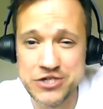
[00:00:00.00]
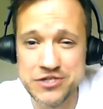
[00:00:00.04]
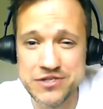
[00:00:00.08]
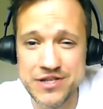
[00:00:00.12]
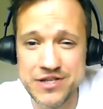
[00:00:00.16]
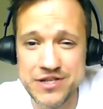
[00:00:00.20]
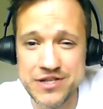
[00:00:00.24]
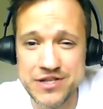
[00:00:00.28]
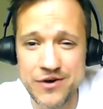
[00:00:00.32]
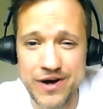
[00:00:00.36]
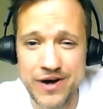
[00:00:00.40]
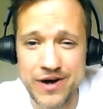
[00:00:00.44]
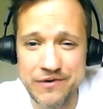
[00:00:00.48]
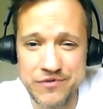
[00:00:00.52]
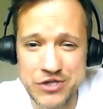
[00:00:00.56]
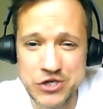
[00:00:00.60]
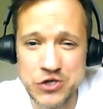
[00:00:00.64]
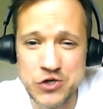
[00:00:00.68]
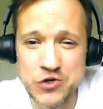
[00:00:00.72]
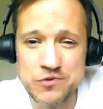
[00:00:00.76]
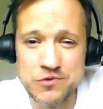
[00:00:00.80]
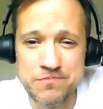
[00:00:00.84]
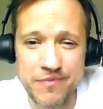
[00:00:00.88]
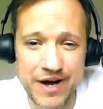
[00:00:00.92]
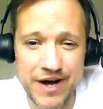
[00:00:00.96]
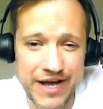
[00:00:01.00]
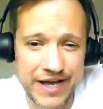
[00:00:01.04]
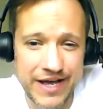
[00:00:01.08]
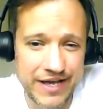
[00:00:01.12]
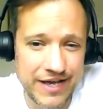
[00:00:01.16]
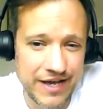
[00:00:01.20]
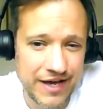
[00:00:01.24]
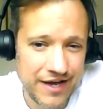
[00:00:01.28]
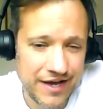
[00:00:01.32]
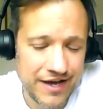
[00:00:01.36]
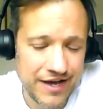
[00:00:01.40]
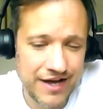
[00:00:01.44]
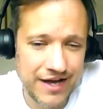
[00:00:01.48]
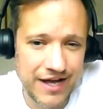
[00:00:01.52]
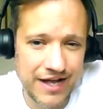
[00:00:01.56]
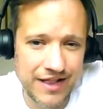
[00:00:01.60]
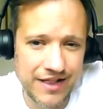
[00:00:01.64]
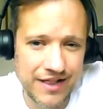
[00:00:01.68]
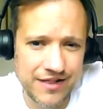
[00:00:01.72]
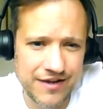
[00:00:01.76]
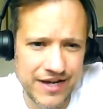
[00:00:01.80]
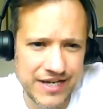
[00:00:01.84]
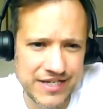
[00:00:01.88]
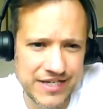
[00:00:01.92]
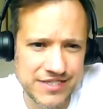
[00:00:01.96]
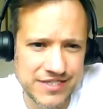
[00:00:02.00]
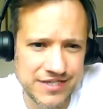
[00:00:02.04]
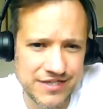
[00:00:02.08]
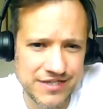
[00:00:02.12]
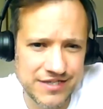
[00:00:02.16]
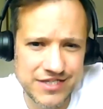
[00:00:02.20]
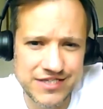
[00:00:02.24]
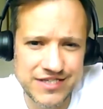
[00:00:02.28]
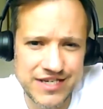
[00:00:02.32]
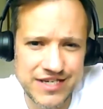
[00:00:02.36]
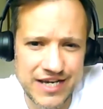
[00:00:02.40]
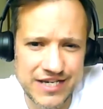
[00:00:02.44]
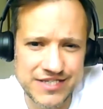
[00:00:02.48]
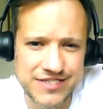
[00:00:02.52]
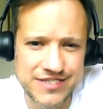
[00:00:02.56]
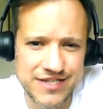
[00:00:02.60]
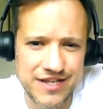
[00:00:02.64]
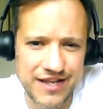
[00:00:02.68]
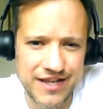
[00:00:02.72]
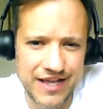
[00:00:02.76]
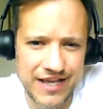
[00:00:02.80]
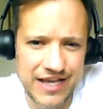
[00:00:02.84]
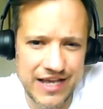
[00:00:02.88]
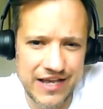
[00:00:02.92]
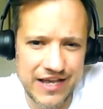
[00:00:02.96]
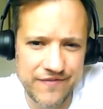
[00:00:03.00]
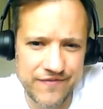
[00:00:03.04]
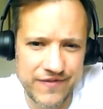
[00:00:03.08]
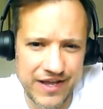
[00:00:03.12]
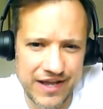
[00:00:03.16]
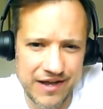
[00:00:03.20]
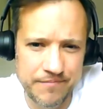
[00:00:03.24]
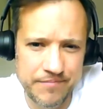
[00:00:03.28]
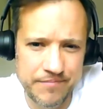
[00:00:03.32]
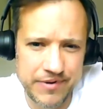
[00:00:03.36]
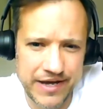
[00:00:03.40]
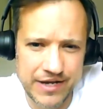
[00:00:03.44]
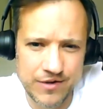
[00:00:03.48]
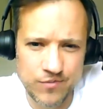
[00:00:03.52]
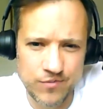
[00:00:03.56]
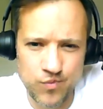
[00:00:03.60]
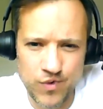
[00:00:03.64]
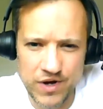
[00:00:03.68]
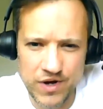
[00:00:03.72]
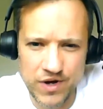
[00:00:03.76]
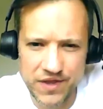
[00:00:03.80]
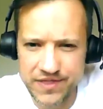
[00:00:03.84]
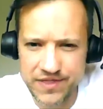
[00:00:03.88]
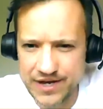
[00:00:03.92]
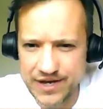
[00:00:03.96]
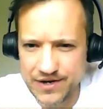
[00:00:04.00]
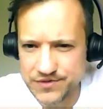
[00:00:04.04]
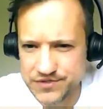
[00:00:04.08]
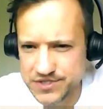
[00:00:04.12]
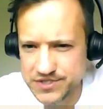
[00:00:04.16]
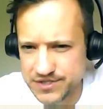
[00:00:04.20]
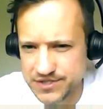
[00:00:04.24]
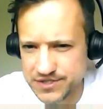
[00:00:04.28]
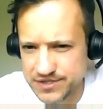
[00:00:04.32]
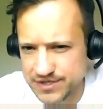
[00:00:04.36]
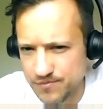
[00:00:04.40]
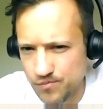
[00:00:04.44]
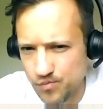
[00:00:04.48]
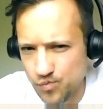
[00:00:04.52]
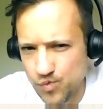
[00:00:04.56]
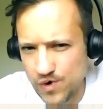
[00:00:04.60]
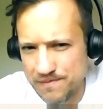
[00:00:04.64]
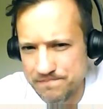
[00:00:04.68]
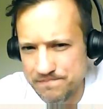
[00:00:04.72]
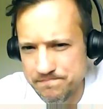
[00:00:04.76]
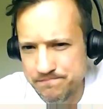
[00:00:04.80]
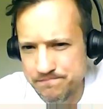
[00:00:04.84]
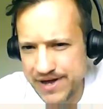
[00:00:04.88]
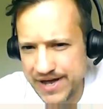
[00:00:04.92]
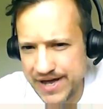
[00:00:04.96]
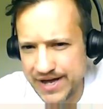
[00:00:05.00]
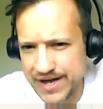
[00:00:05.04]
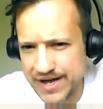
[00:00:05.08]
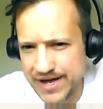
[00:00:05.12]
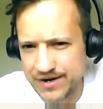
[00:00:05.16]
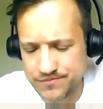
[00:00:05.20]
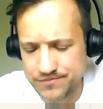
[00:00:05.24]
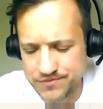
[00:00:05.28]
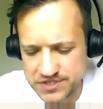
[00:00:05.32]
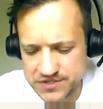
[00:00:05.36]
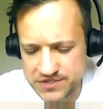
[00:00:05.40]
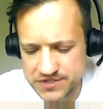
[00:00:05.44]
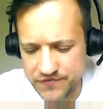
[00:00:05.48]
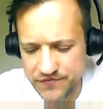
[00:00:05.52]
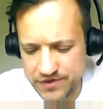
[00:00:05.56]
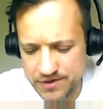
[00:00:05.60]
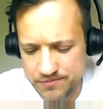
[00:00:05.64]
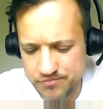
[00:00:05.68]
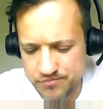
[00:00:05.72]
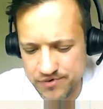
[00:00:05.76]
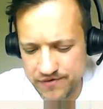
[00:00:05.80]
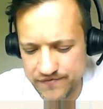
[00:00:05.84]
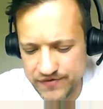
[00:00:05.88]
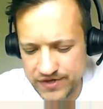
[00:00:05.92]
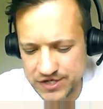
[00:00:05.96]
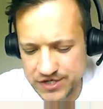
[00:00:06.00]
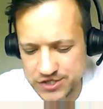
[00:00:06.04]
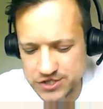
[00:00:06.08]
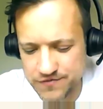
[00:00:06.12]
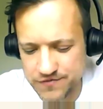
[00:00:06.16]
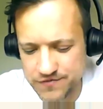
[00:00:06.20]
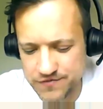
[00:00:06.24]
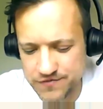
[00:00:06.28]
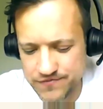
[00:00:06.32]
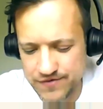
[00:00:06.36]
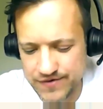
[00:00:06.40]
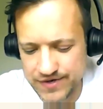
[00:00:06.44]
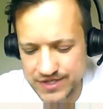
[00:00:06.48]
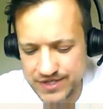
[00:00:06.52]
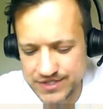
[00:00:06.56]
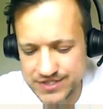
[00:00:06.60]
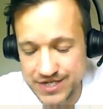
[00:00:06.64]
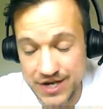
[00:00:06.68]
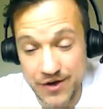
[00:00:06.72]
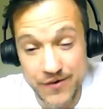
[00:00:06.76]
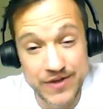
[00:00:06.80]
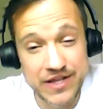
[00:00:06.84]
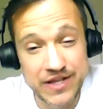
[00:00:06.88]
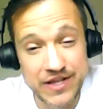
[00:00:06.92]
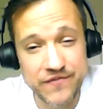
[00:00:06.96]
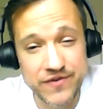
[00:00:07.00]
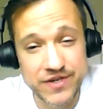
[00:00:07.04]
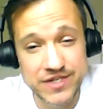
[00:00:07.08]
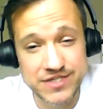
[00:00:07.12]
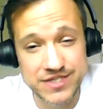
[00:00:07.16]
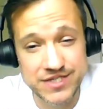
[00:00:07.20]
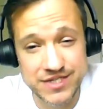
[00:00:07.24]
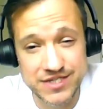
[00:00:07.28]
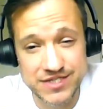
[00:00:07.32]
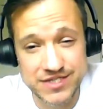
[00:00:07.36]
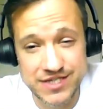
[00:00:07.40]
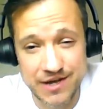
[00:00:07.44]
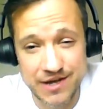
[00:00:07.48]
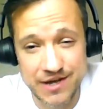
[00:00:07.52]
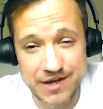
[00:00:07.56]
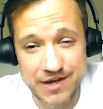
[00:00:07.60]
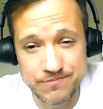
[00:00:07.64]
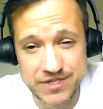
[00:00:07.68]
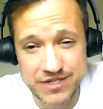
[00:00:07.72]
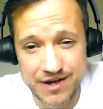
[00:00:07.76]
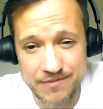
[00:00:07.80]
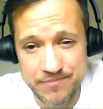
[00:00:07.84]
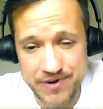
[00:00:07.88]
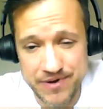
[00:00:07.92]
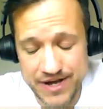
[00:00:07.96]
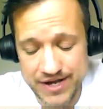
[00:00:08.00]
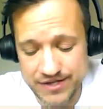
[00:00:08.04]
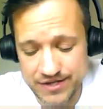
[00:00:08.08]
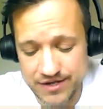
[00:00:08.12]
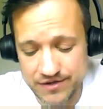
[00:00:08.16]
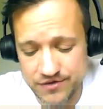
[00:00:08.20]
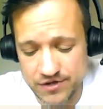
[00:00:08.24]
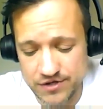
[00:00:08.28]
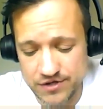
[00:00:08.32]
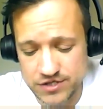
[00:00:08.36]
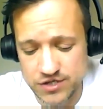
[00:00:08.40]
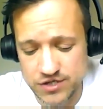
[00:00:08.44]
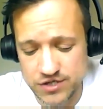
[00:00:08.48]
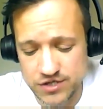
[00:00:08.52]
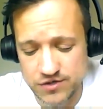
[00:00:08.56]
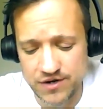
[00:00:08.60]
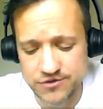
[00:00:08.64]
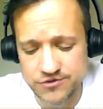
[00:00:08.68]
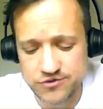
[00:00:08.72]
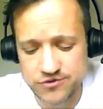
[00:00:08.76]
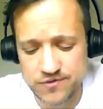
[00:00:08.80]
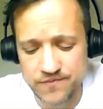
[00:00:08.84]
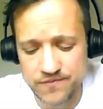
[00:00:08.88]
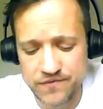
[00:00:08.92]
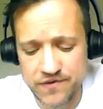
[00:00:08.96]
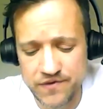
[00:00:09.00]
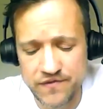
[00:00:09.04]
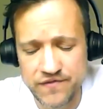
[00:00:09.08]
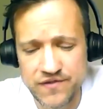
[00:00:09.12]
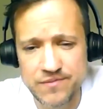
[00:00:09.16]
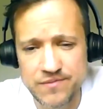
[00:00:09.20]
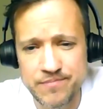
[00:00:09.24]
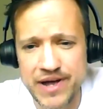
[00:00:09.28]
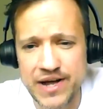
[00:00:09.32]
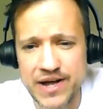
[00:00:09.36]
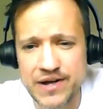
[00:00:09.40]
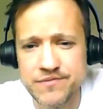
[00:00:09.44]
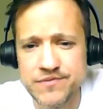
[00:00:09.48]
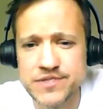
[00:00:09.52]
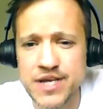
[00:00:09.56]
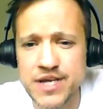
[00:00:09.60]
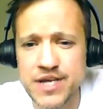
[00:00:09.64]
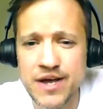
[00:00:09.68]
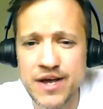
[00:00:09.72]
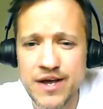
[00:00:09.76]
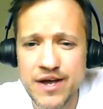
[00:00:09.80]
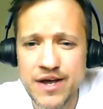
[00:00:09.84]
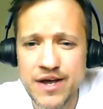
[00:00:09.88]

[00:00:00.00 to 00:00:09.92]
should know I renewed my license yesterday evening, paid £1,001 for the privilege of doing so, and if it's accepted, I pay another £250.